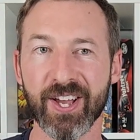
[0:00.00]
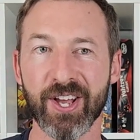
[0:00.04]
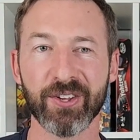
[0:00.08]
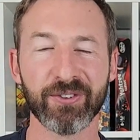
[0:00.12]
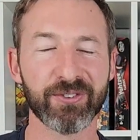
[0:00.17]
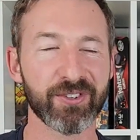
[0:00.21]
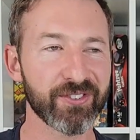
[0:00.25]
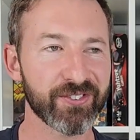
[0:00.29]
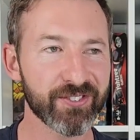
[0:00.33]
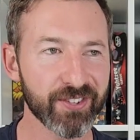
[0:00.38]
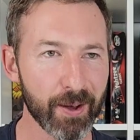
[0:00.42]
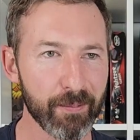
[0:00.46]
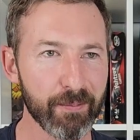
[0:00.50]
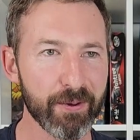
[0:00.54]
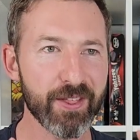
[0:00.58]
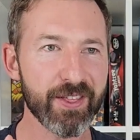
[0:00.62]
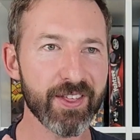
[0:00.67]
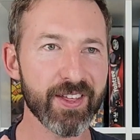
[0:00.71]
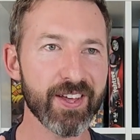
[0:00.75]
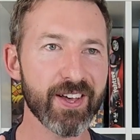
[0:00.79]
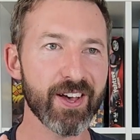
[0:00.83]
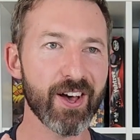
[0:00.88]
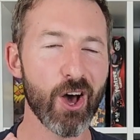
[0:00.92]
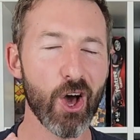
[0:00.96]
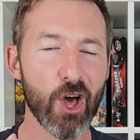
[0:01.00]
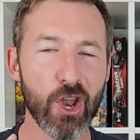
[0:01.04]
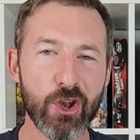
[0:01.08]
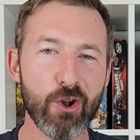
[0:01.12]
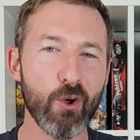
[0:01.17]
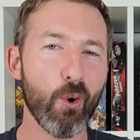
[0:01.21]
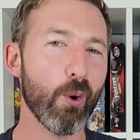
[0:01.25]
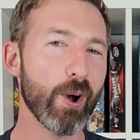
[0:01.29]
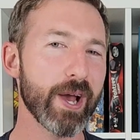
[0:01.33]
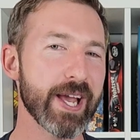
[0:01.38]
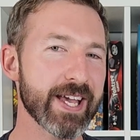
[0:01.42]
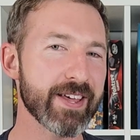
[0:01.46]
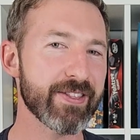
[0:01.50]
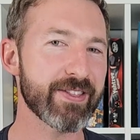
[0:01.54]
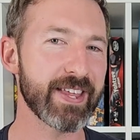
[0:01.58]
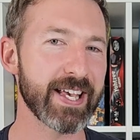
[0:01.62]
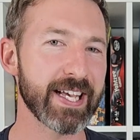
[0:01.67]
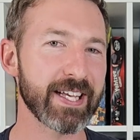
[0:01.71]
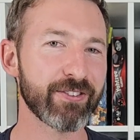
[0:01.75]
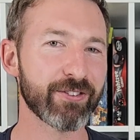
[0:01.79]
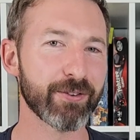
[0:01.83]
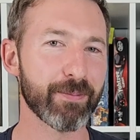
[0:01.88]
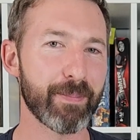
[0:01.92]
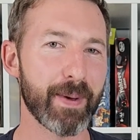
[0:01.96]
So some of the annoying
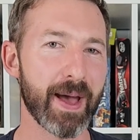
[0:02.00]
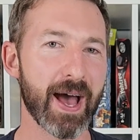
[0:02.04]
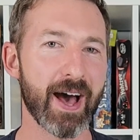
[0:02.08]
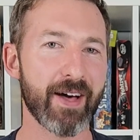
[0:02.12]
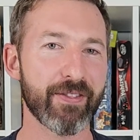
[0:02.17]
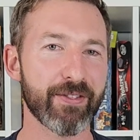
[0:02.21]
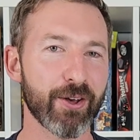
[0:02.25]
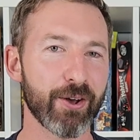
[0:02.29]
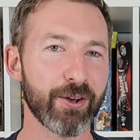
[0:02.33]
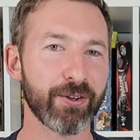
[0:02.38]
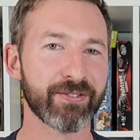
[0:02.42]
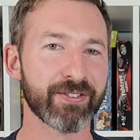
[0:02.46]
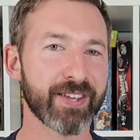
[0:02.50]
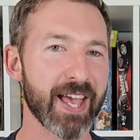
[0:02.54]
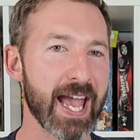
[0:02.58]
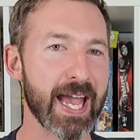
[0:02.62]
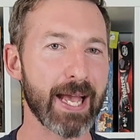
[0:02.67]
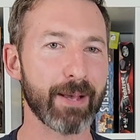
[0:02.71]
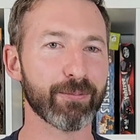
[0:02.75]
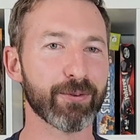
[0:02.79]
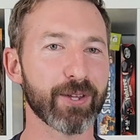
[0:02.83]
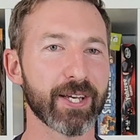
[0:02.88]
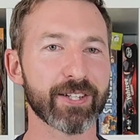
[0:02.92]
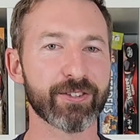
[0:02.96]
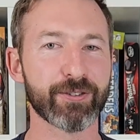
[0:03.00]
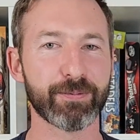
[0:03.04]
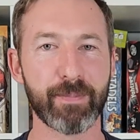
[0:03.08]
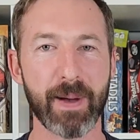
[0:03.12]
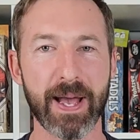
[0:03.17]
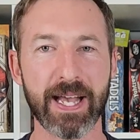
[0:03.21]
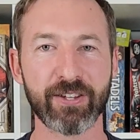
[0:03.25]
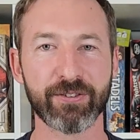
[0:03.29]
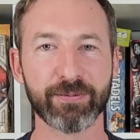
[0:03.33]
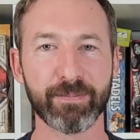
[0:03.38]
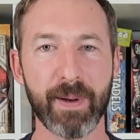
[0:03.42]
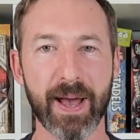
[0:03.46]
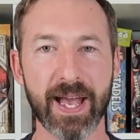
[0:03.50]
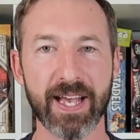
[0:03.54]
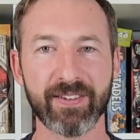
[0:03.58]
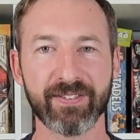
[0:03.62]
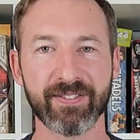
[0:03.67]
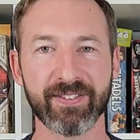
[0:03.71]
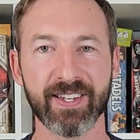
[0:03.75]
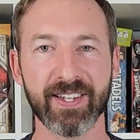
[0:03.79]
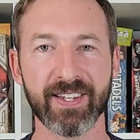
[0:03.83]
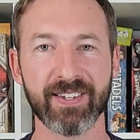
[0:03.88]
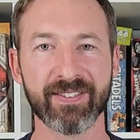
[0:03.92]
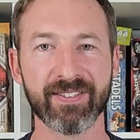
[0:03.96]
things about those games like Space
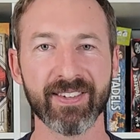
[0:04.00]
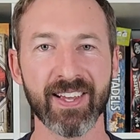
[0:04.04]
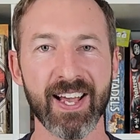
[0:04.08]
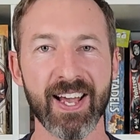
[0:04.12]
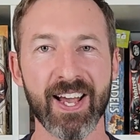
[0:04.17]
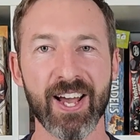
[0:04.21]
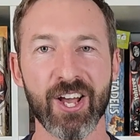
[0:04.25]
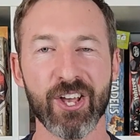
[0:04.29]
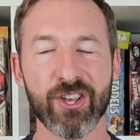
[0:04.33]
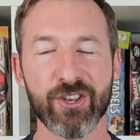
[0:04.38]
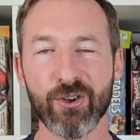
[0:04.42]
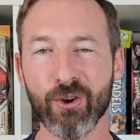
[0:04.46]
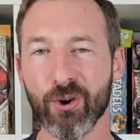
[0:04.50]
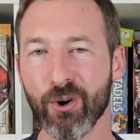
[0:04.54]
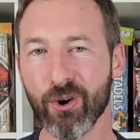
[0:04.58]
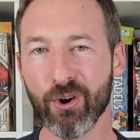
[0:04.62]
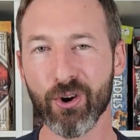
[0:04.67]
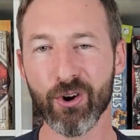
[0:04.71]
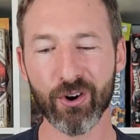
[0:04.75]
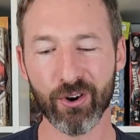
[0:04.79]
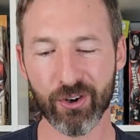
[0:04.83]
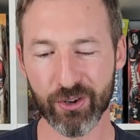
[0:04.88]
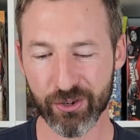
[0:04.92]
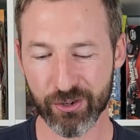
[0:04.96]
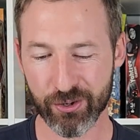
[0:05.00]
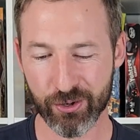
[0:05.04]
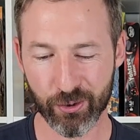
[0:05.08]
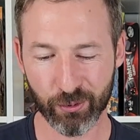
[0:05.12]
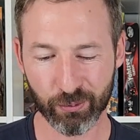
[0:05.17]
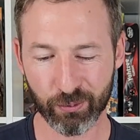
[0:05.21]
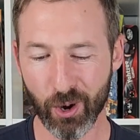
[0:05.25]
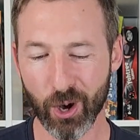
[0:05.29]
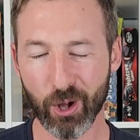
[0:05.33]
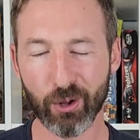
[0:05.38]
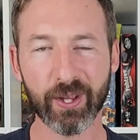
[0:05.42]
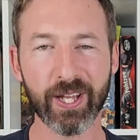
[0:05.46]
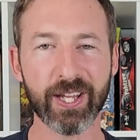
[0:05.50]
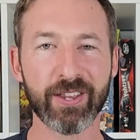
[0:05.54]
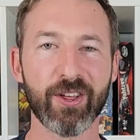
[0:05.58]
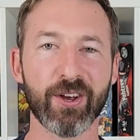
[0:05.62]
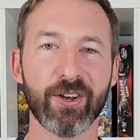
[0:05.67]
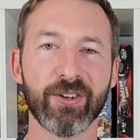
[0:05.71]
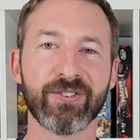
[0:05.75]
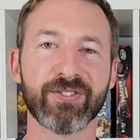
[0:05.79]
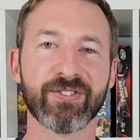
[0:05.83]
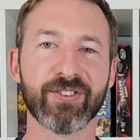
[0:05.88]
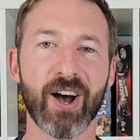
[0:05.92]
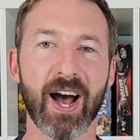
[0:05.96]
Base is you're rolling
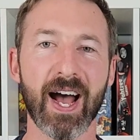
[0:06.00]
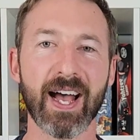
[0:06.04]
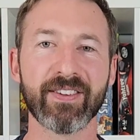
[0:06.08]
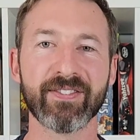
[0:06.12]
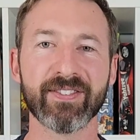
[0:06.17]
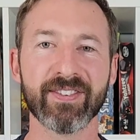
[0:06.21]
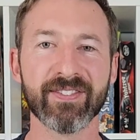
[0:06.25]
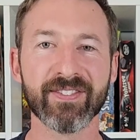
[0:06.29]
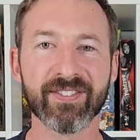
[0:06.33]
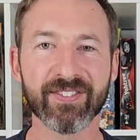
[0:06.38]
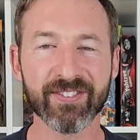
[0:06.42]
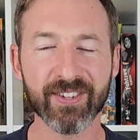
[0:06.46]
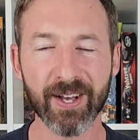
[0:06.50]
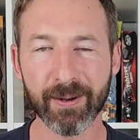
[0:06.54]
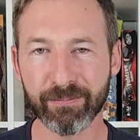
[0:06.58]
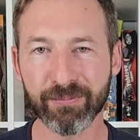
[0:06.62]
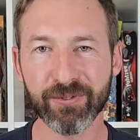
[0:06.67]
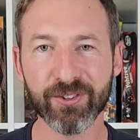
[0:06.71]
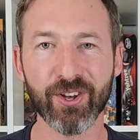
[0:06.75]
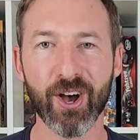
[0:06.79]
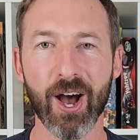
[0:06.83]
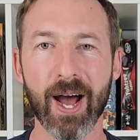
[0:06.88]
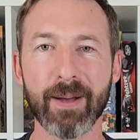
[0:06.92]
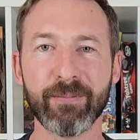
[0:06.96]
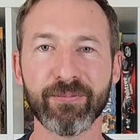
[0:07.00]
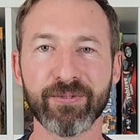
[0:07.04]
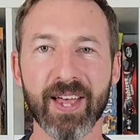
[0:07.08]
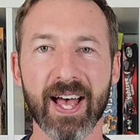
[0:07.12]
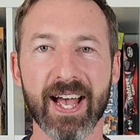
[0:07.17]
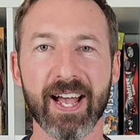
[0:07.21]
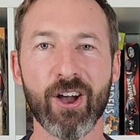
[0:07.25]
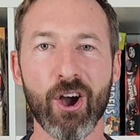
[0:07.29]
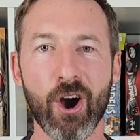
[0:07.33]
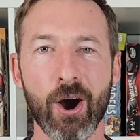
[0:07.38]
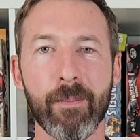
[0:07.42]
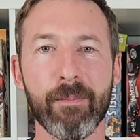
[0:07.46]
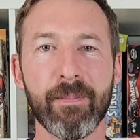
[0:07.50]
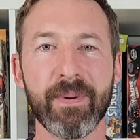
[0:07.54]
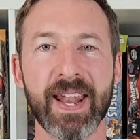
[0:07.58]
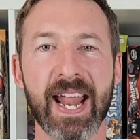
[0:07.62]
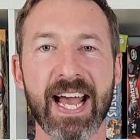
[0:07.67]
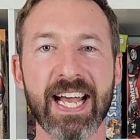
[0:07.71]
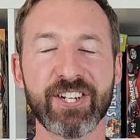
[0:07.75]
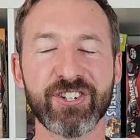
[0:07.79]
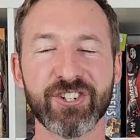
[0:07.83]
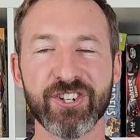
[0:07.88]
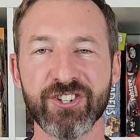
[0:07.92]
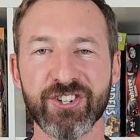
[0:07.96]
those dice, and sometimes that
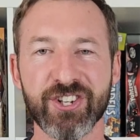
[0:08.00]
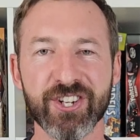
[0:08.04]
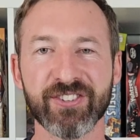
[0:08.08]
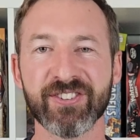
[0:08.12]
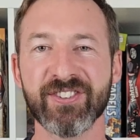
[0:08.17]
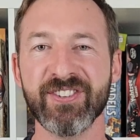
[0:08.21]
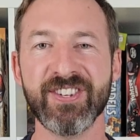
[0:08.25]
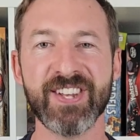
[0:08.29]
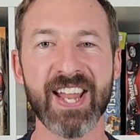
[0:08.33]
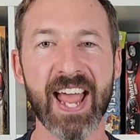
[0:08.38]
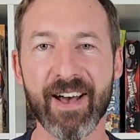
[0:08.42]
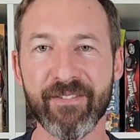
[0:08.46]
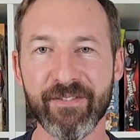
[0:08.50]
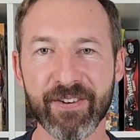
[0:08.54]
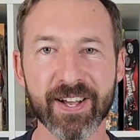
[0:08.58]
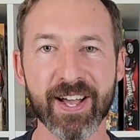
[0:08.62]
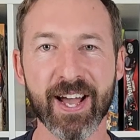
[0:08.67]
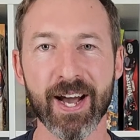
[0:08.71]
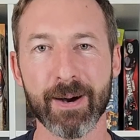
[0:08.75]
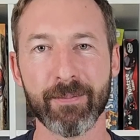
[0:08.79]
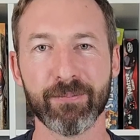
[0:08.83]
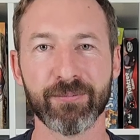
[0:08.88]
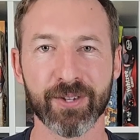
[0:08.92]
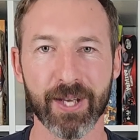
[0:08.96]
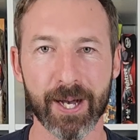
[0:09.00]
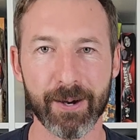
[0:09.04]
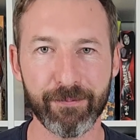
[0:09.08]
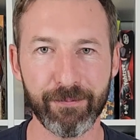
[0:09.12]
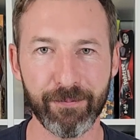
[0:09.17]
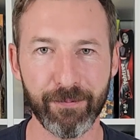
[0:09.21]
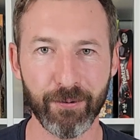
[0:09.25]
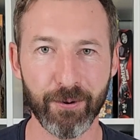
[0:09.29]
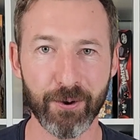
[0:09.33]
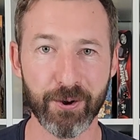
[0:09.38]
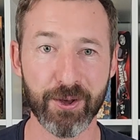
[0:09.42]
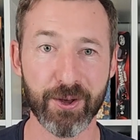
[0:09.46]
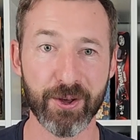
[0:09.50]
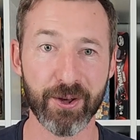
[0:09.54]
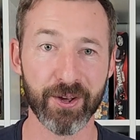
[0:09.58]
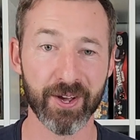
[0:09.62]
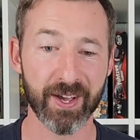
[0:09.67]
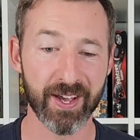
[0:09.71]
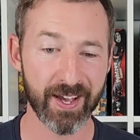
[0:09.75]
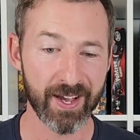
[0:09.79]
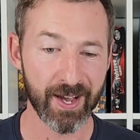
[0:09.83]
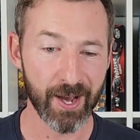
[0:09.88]
combination just never comes up for you.